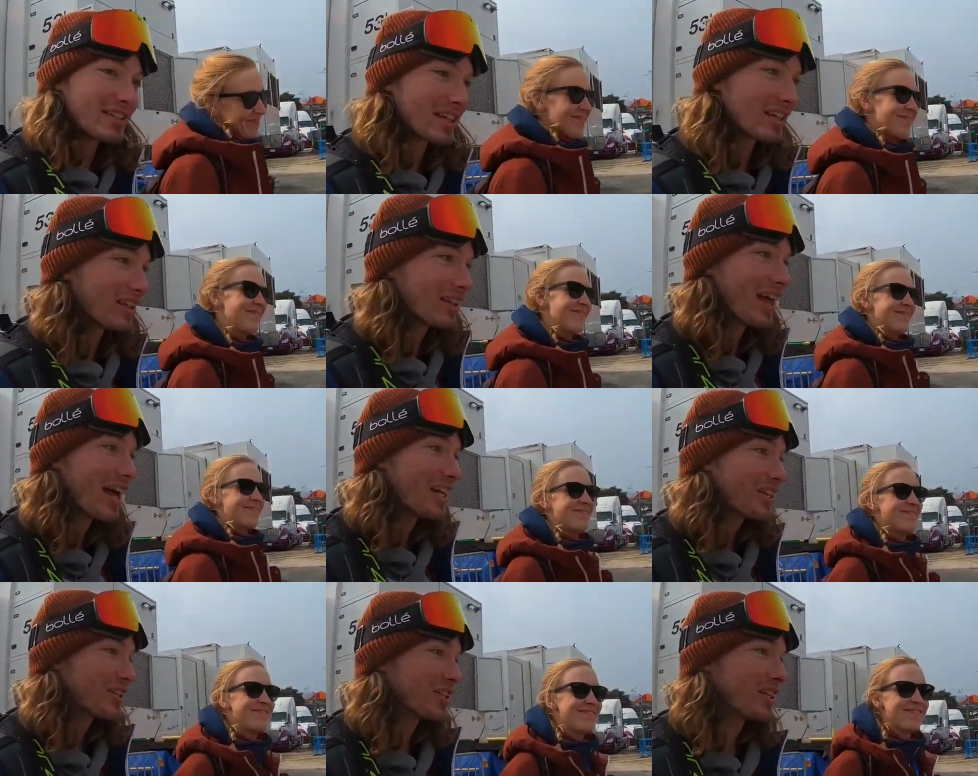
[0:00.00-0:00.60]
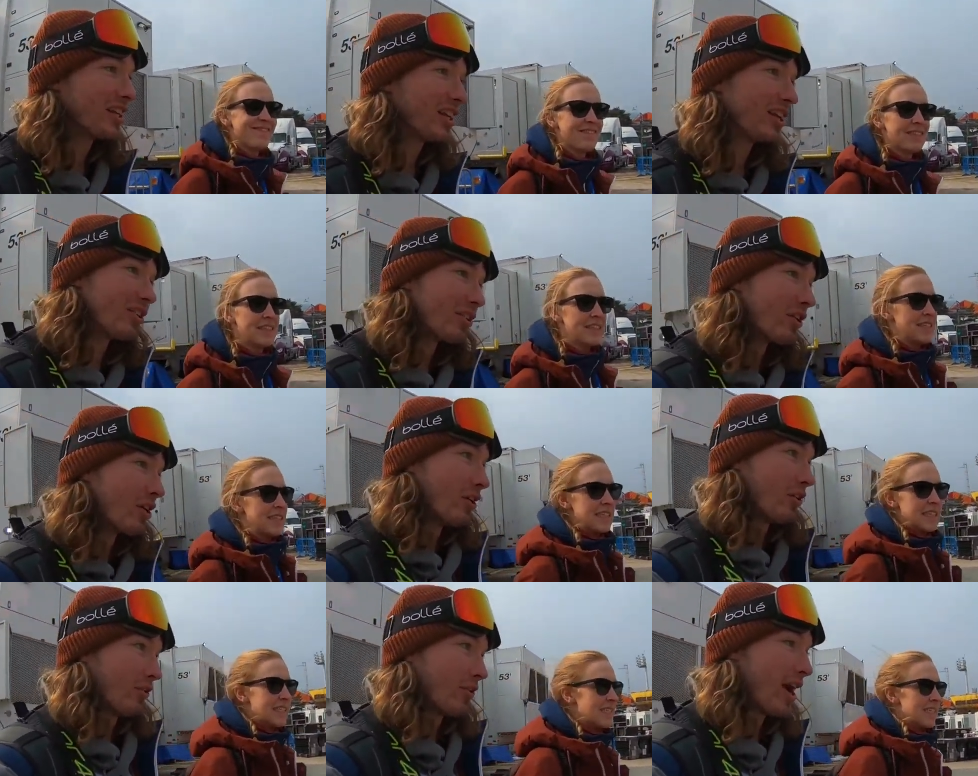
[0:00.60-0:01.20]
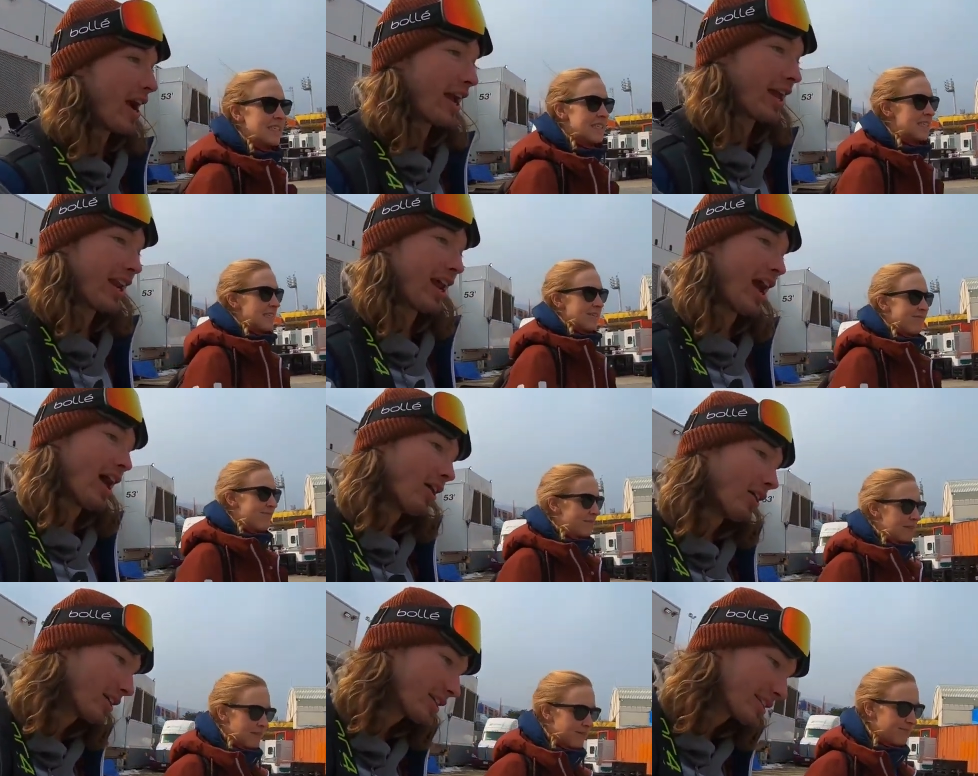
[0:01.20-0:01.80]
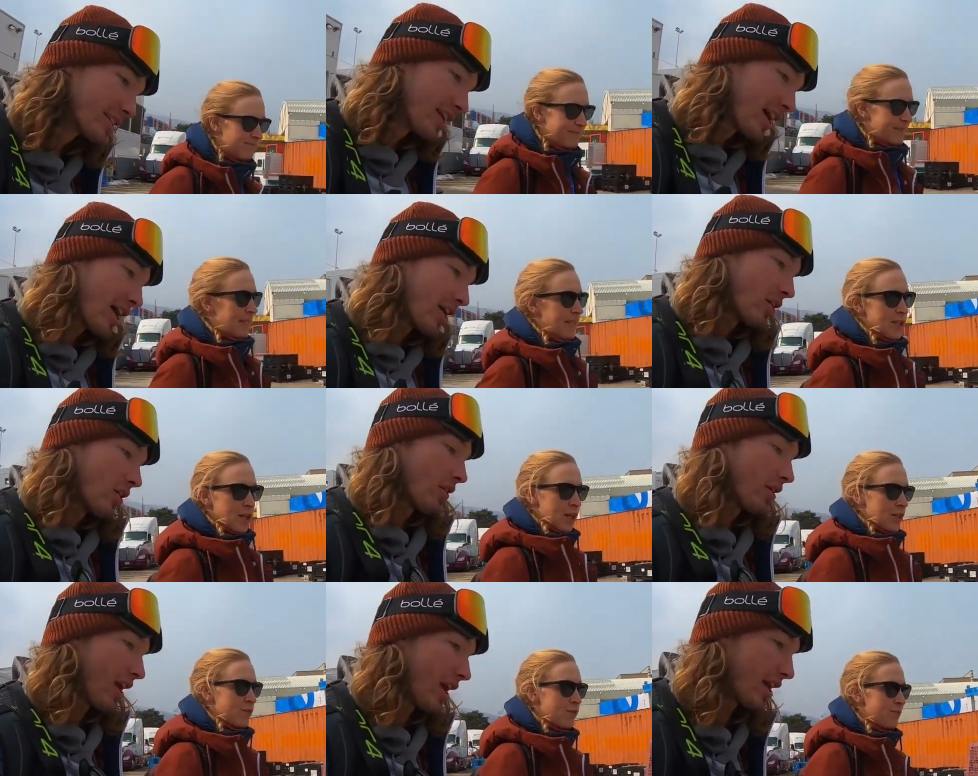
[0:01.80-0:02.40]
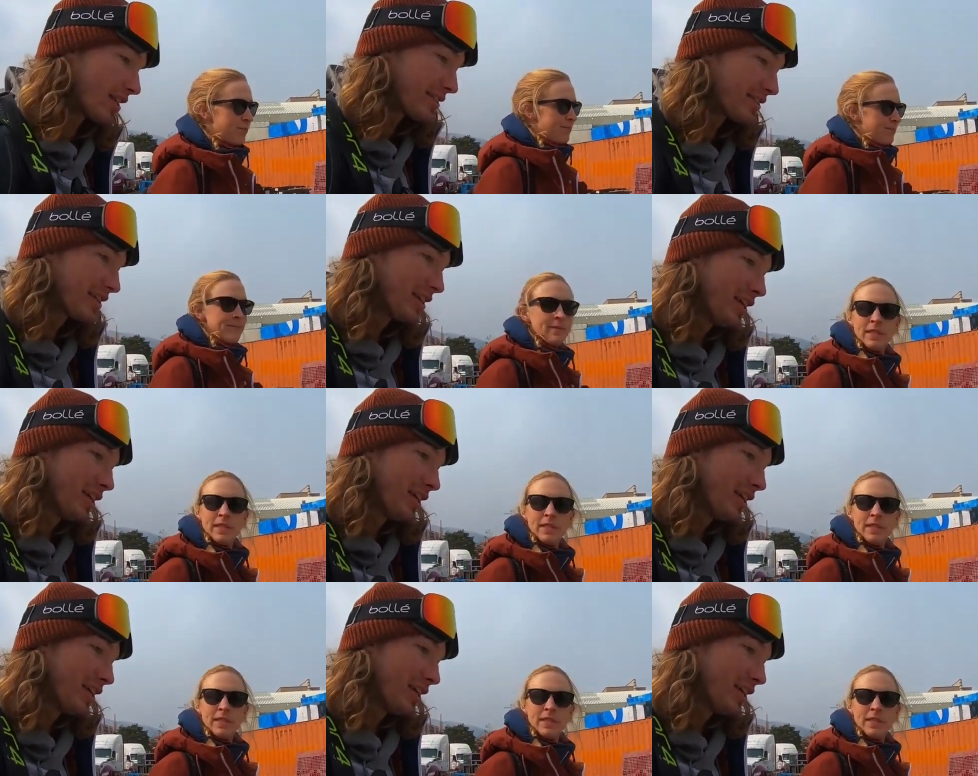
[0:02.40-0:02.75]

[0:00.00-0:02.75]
Speaker 1: is a legend in her own right. Alex and I are okay at